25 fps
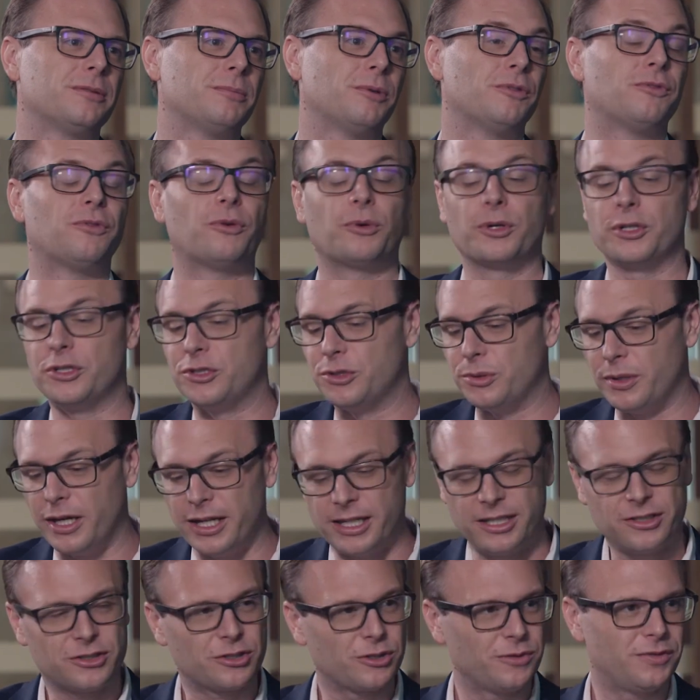before you do
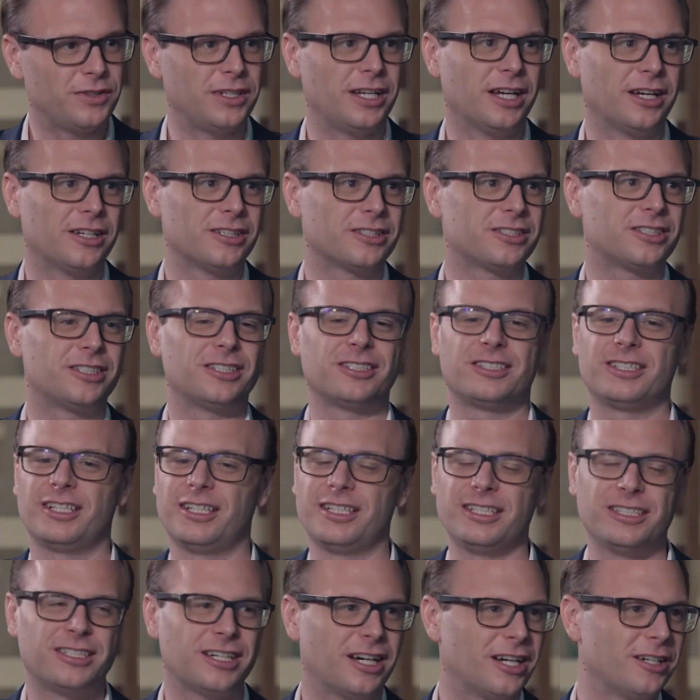any sort of analysis,
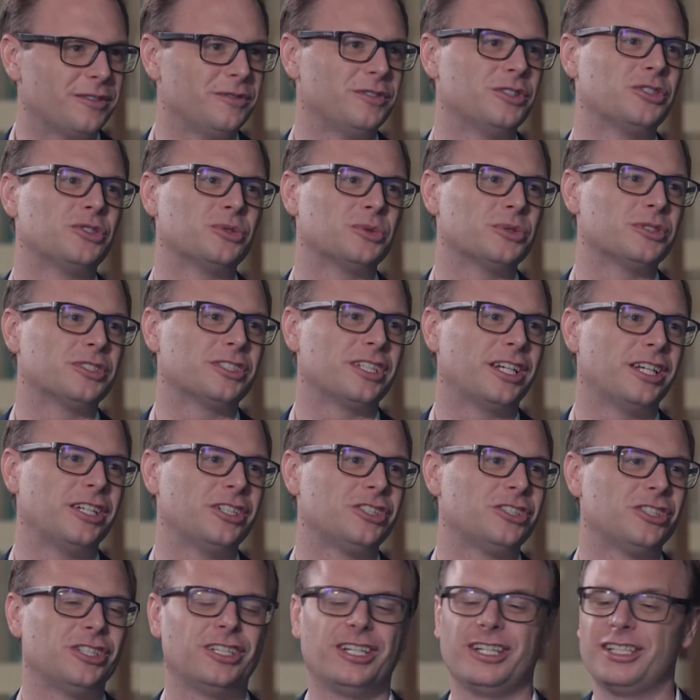any data
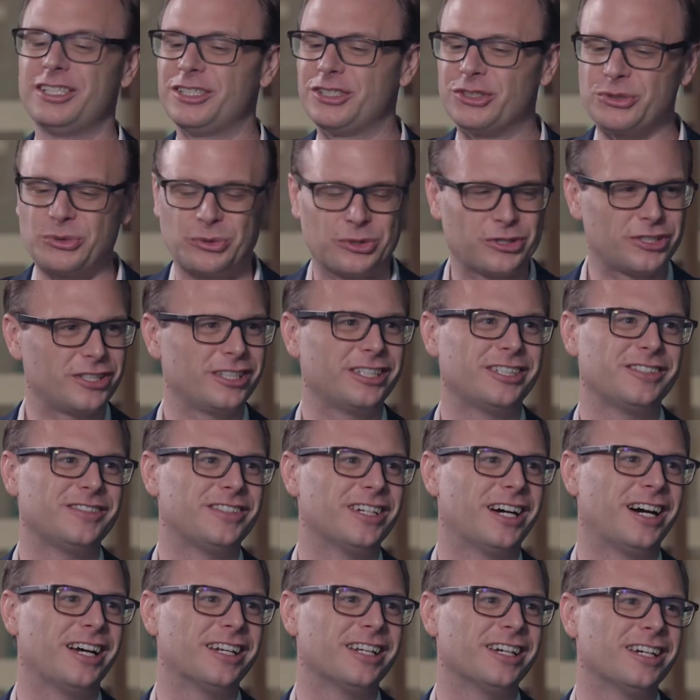visualization, any sourcing of
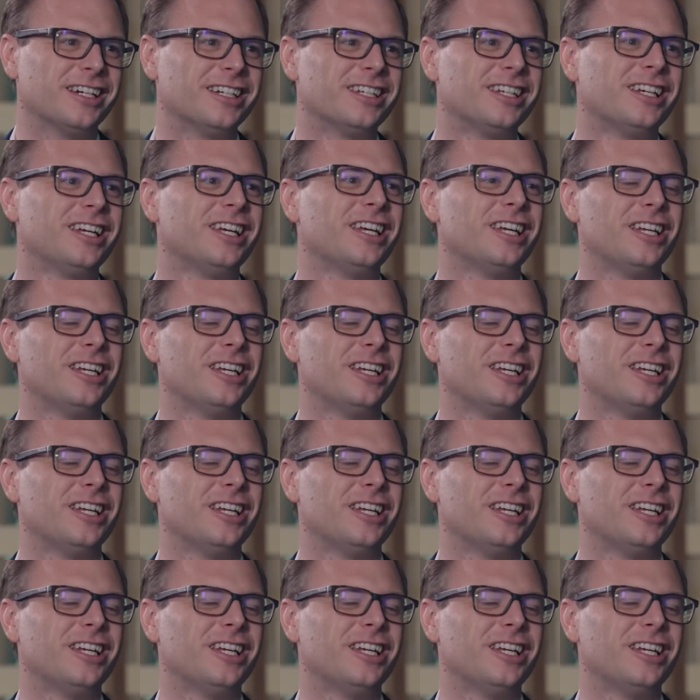data,